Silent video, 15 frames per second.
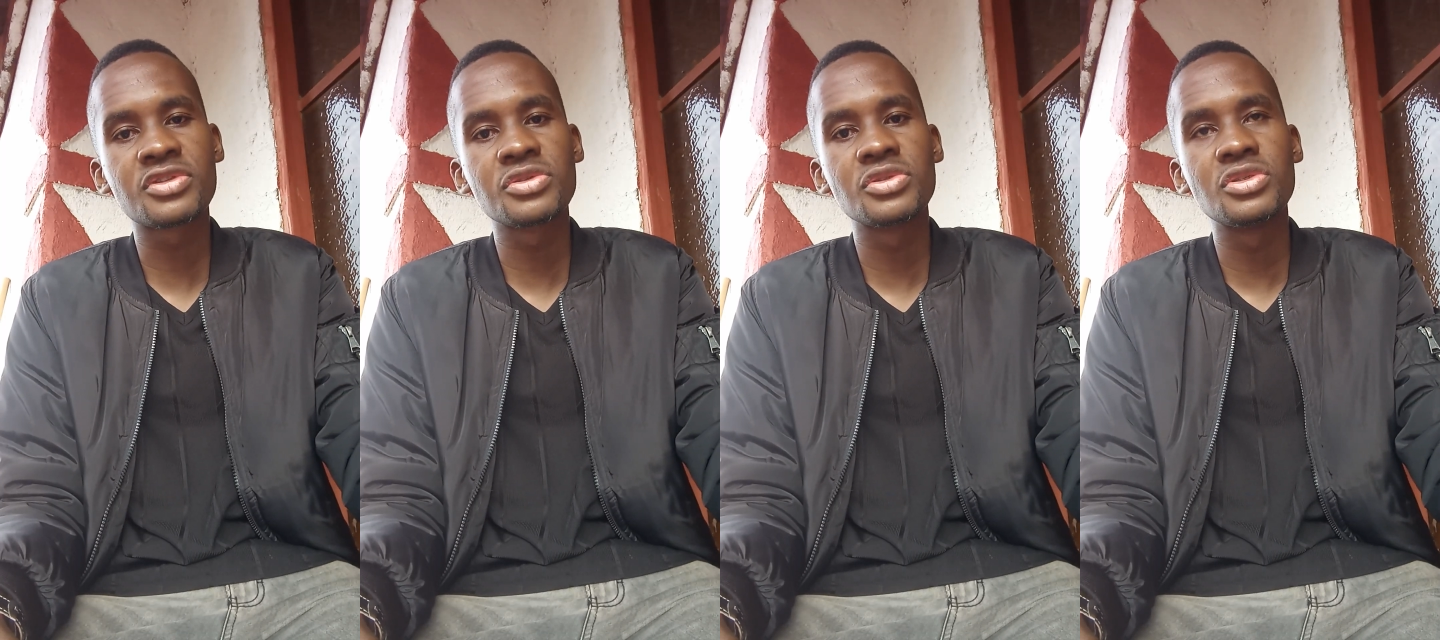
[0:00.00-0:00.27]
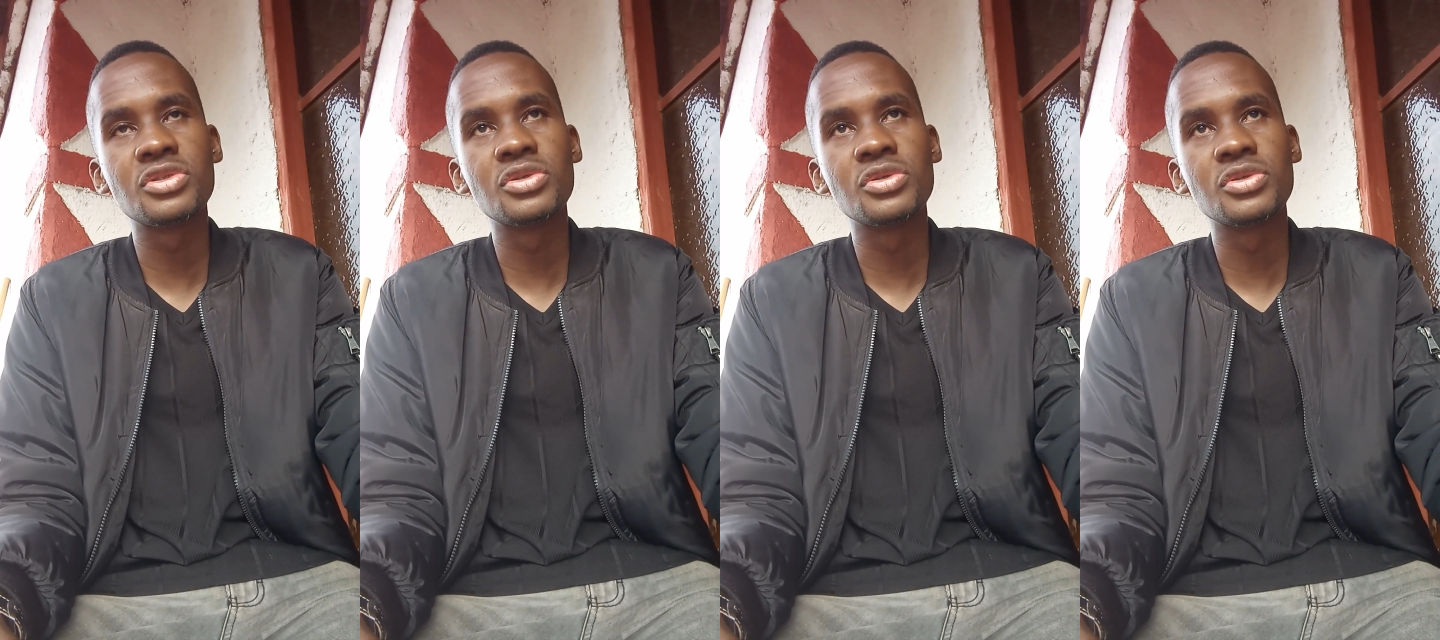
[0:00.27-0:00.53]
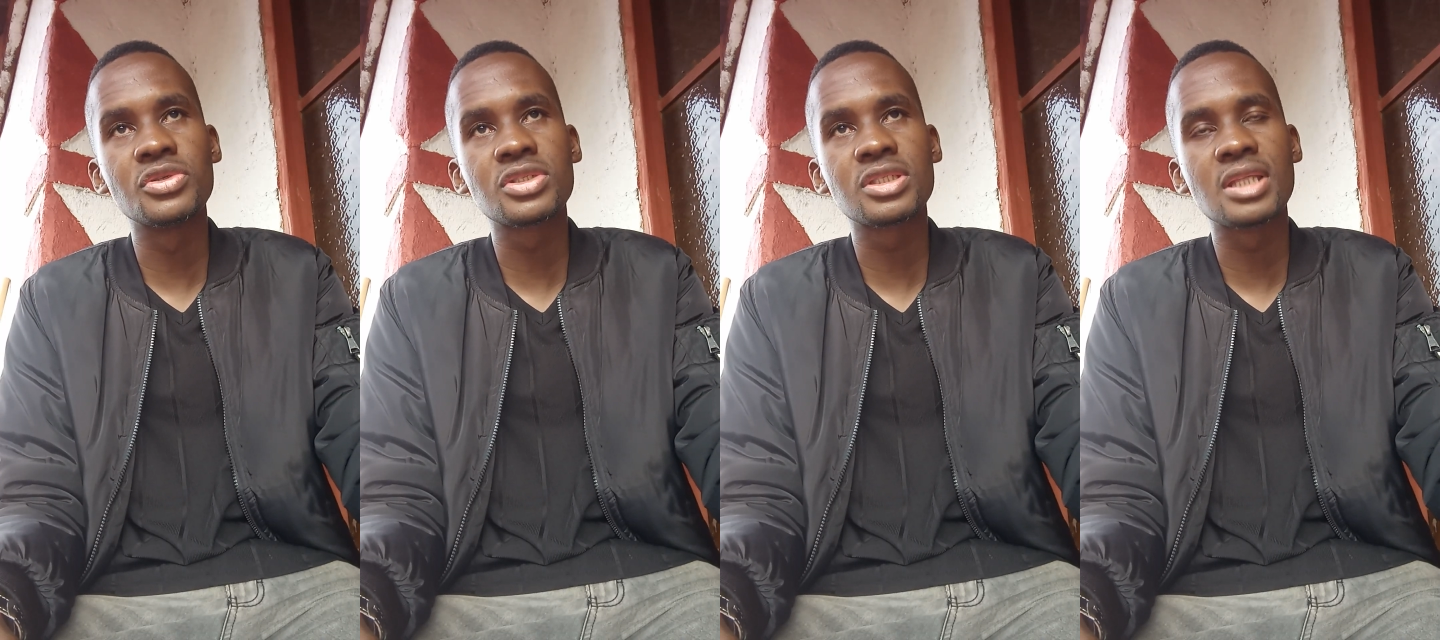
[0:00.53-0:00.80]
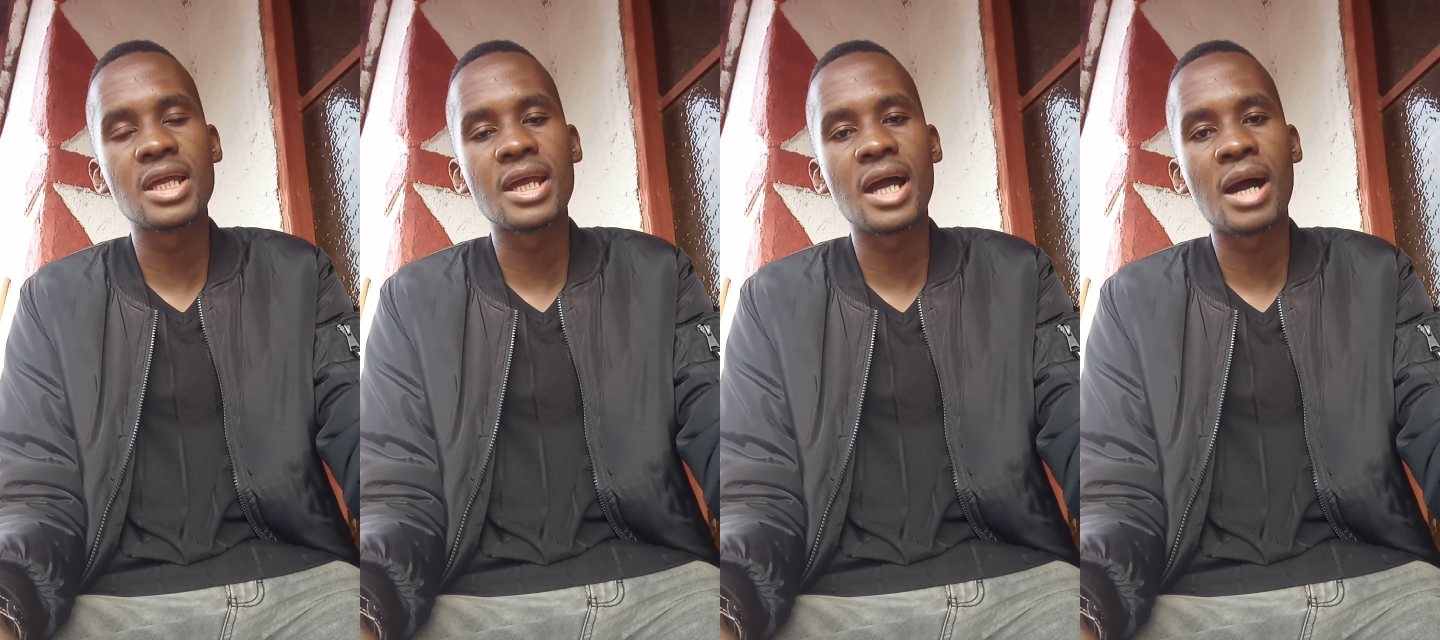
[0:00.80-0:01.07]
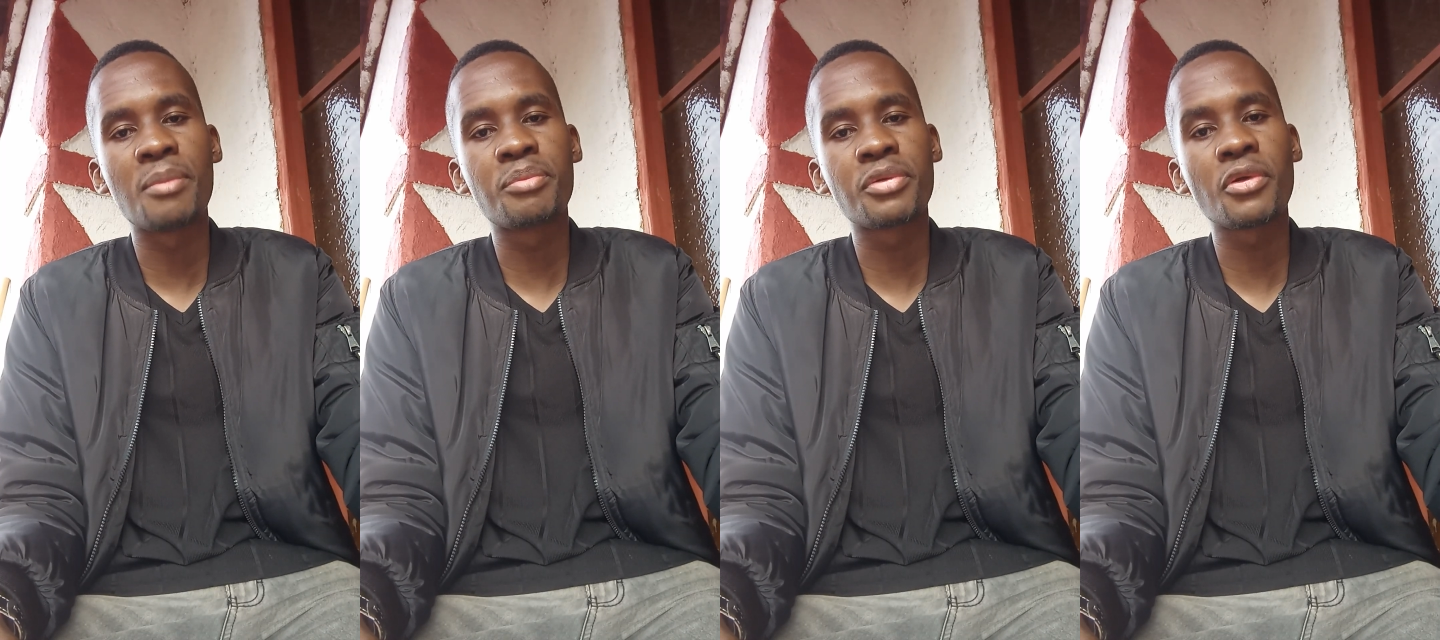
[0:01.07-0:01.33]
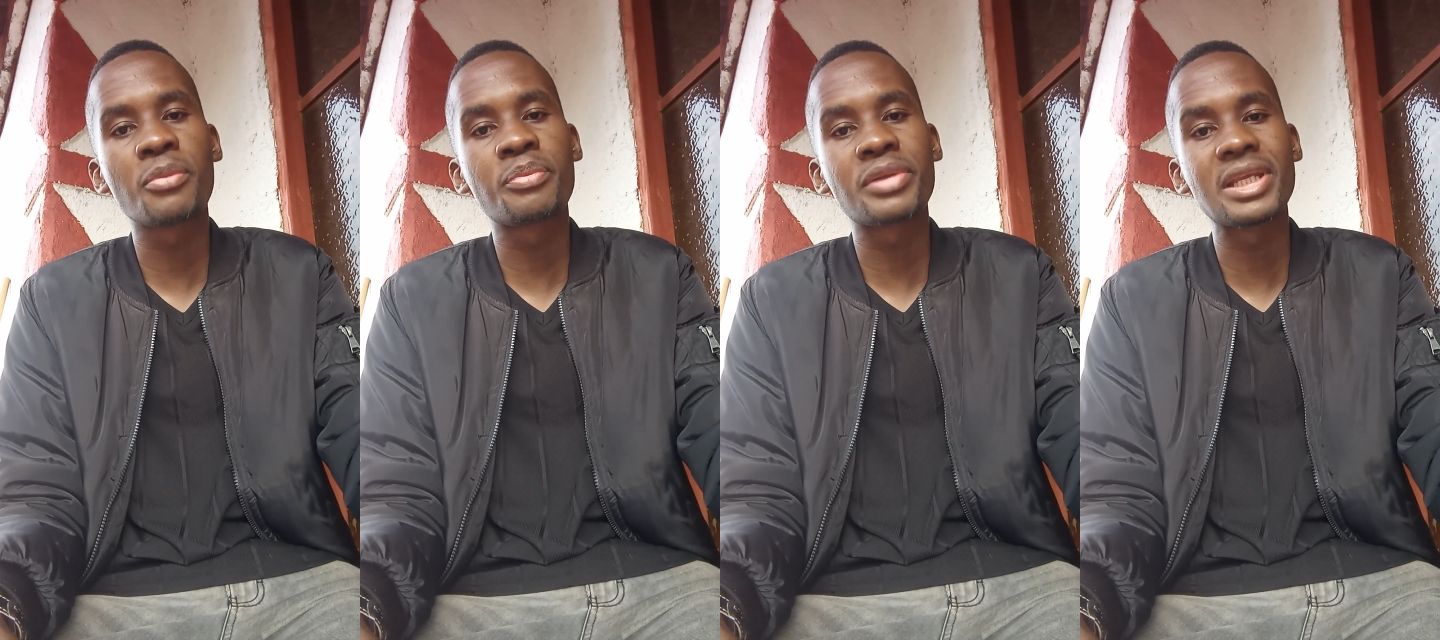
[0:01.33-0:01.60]
to use the
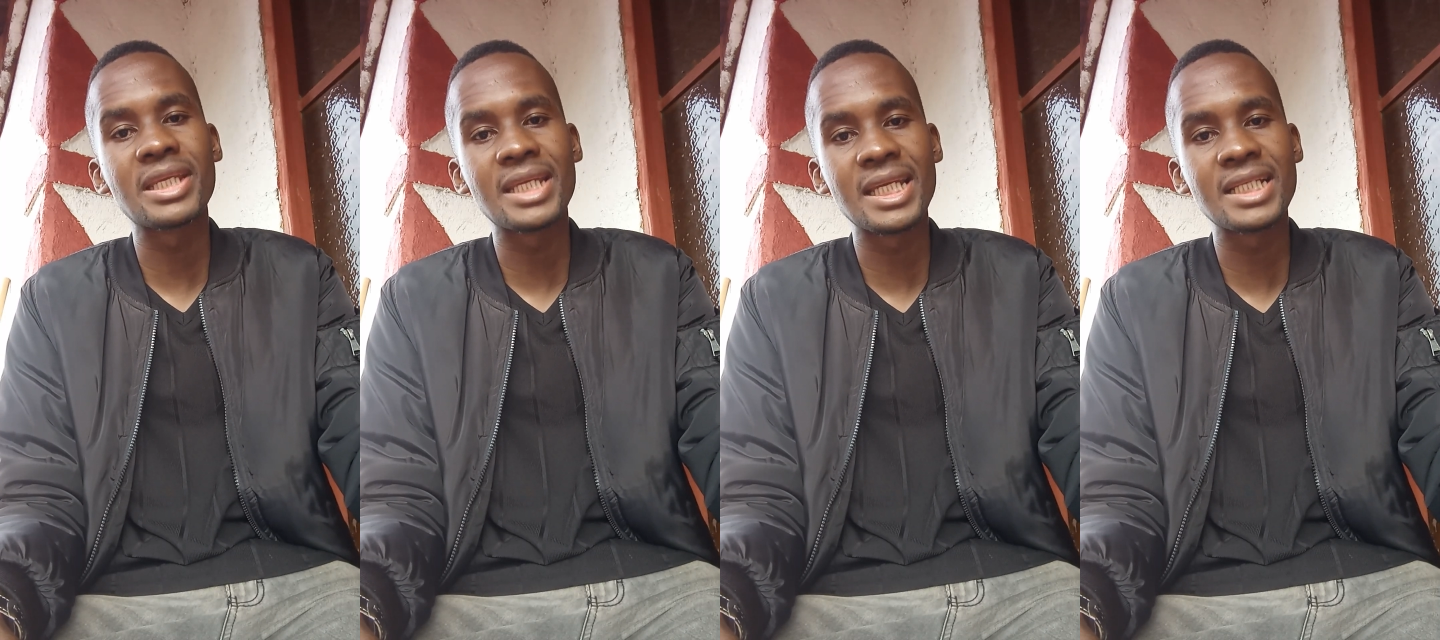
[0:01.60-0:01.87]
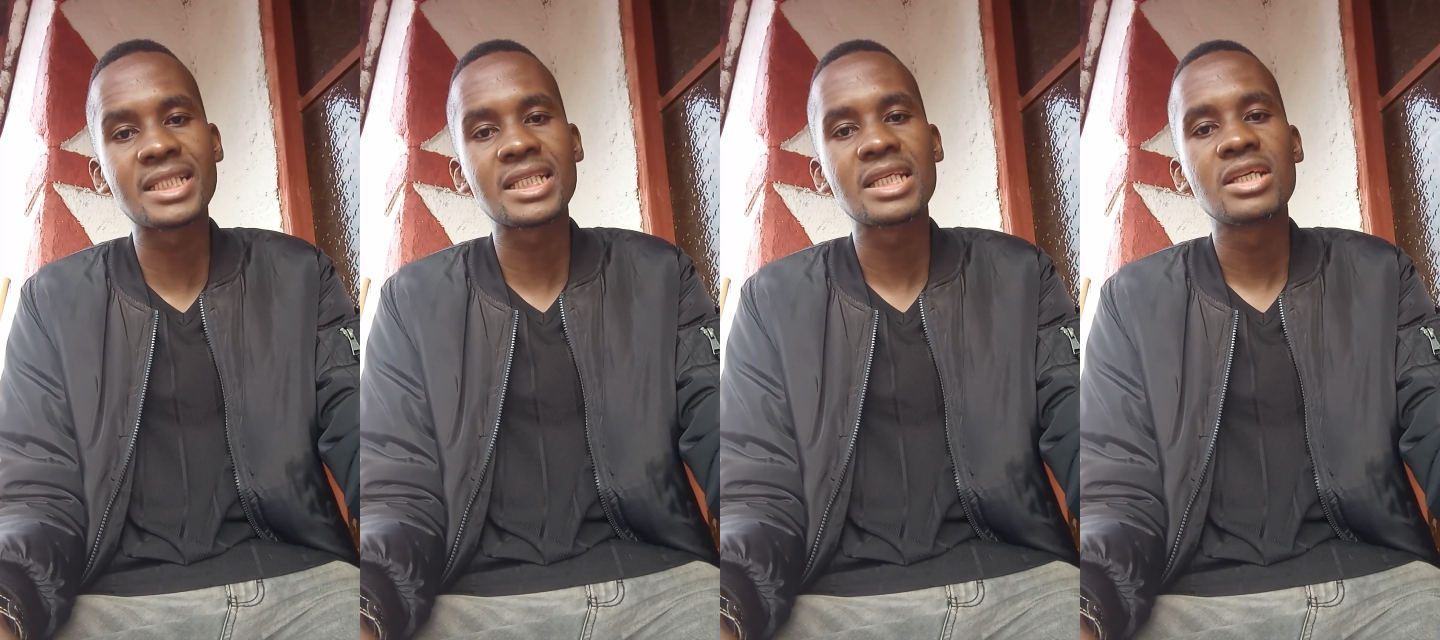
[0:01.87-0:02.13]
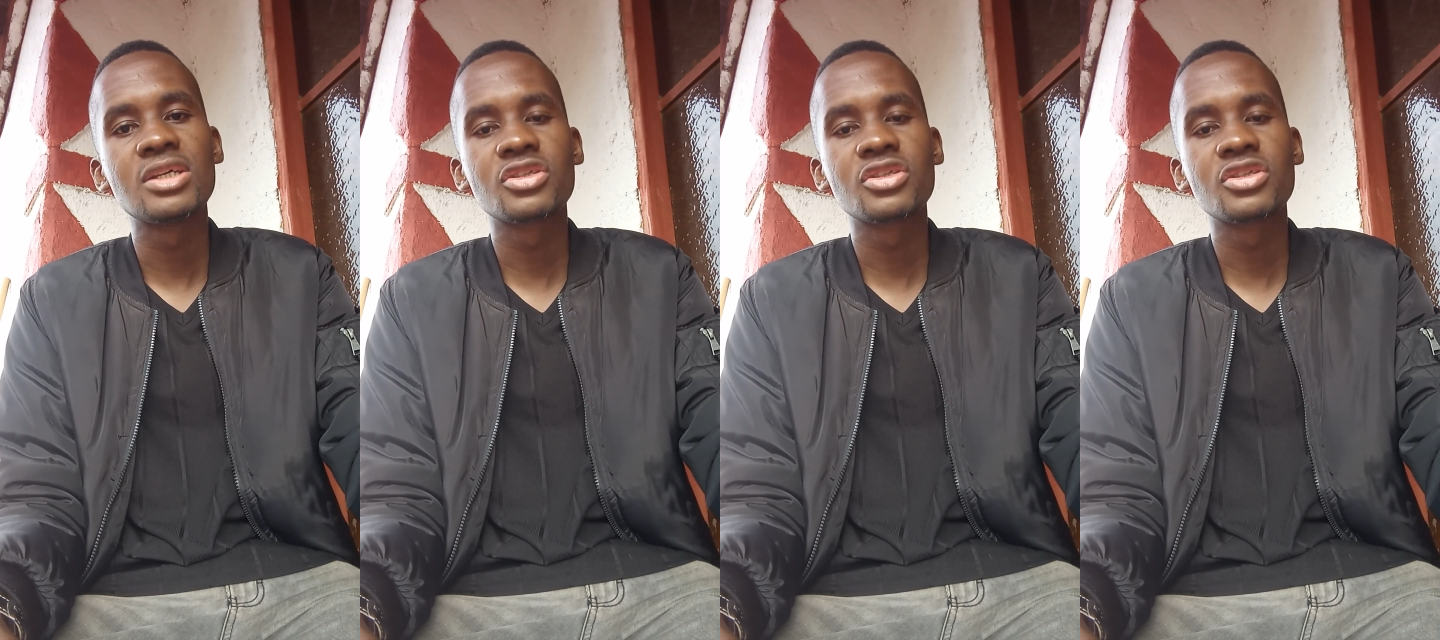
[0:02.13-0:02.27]
appropriate